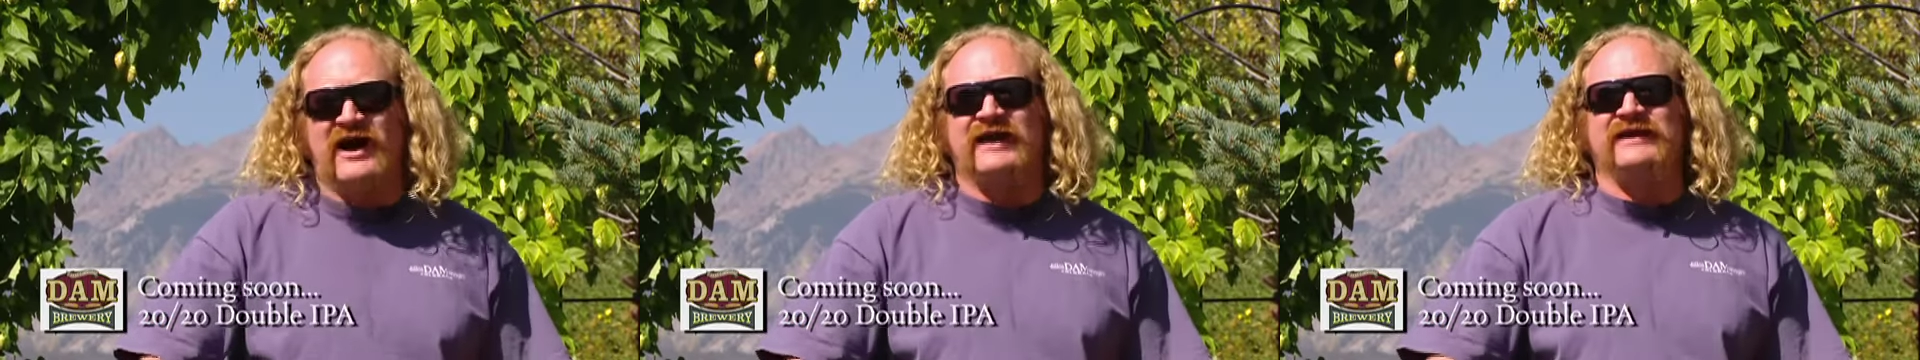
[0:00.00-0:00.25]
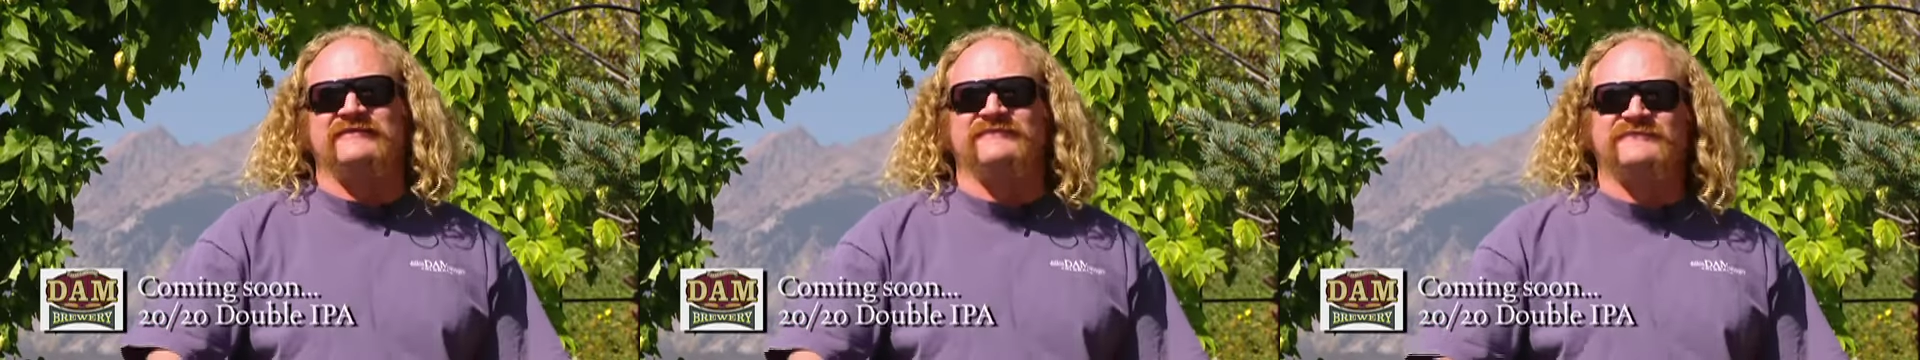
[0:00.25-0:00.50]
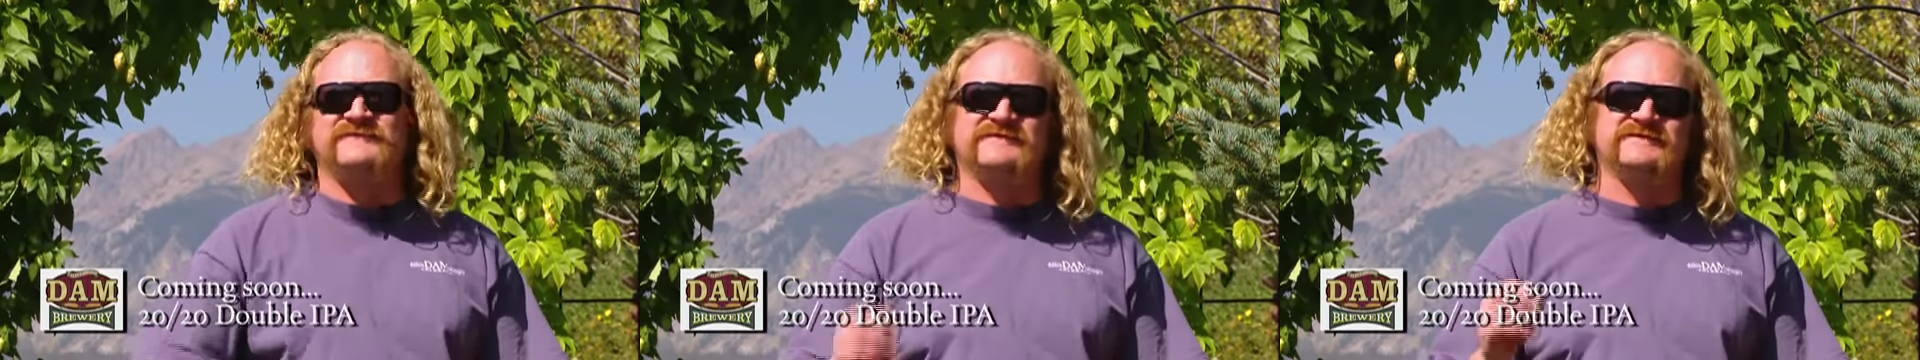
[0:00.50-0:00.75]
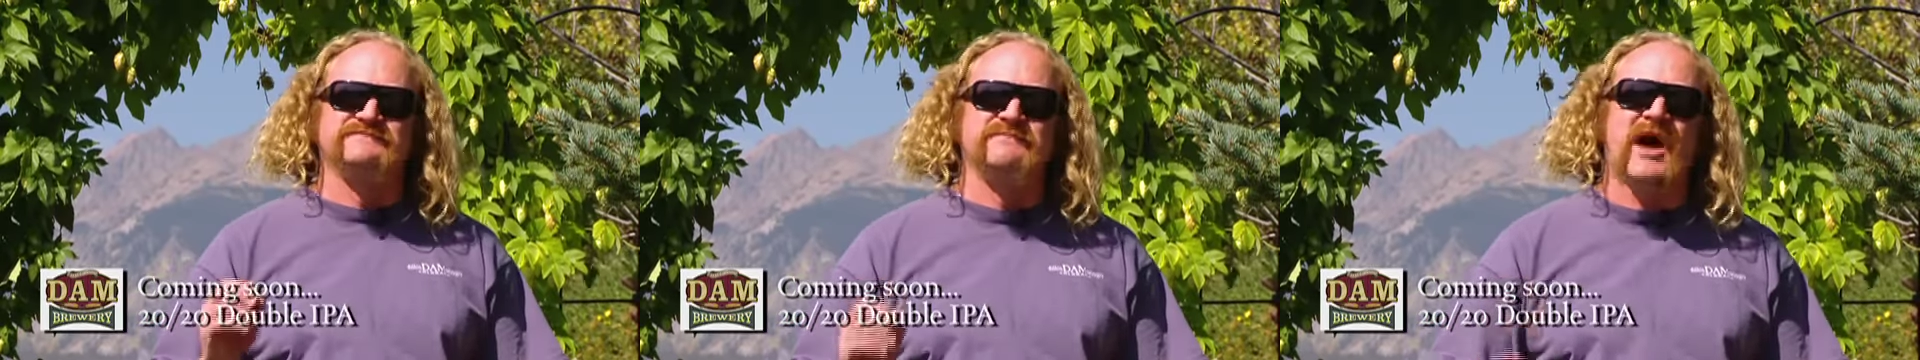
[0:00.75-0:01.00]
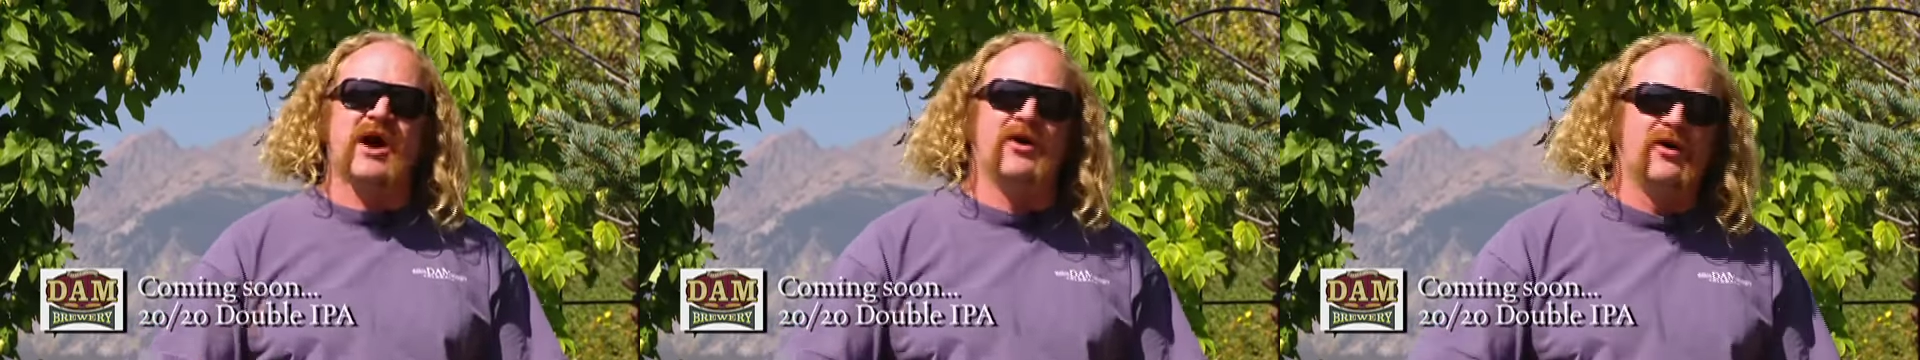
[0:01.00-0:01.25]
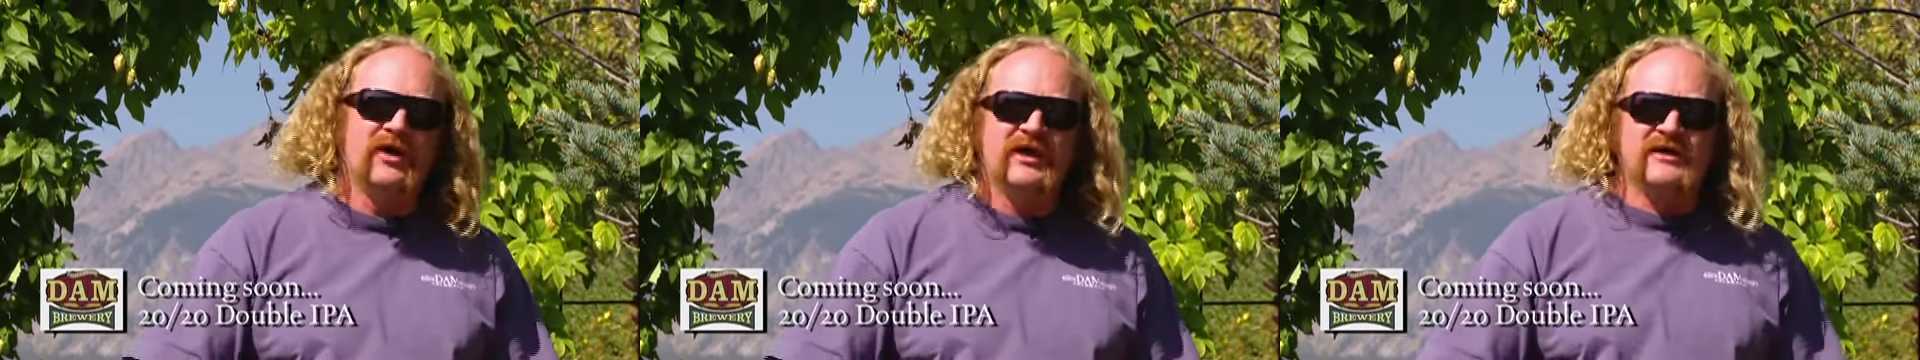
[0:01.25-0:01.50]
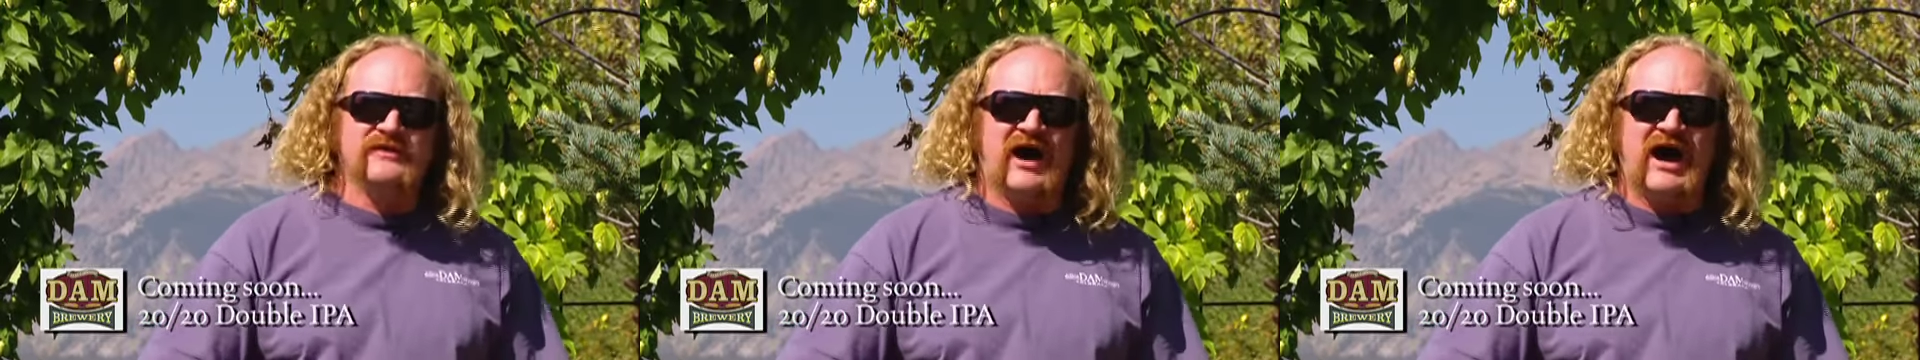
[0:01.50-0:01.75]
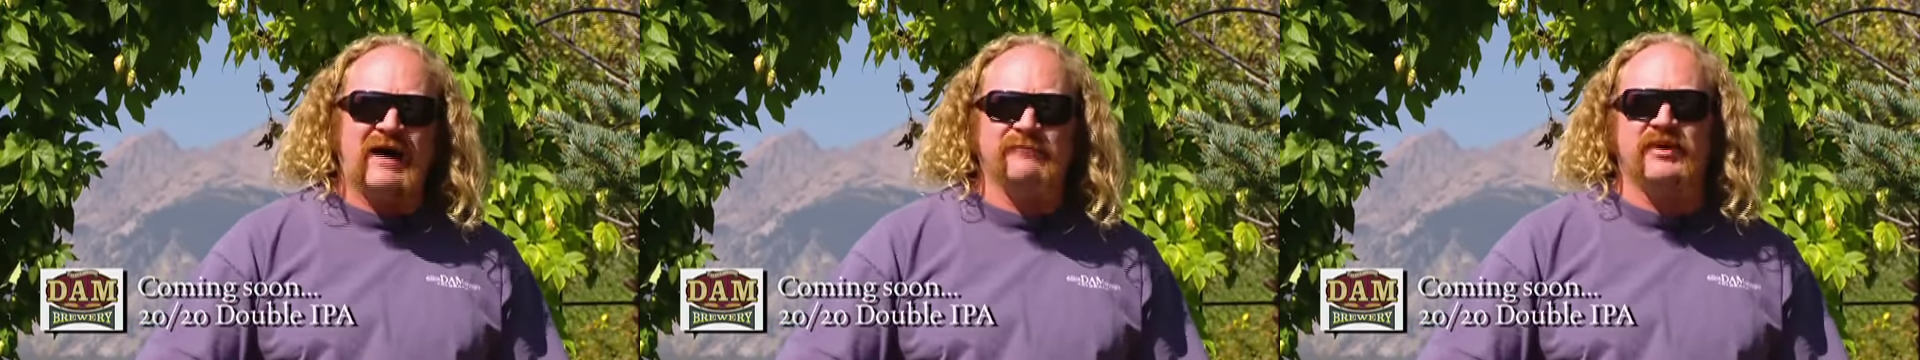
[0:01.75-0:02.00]
I can smell the
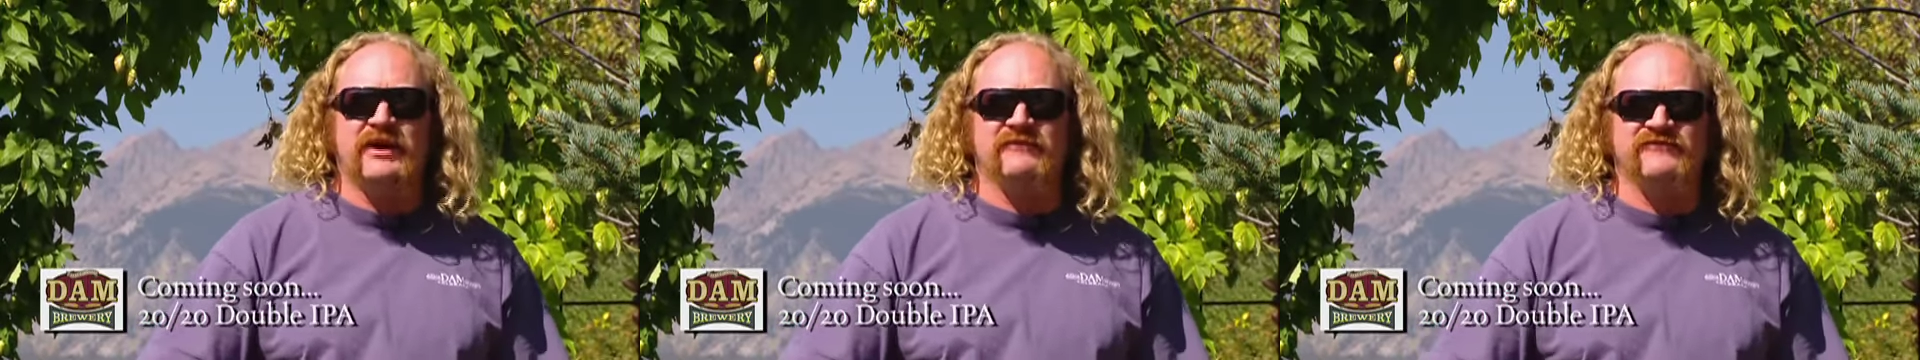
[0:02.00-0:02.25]
hop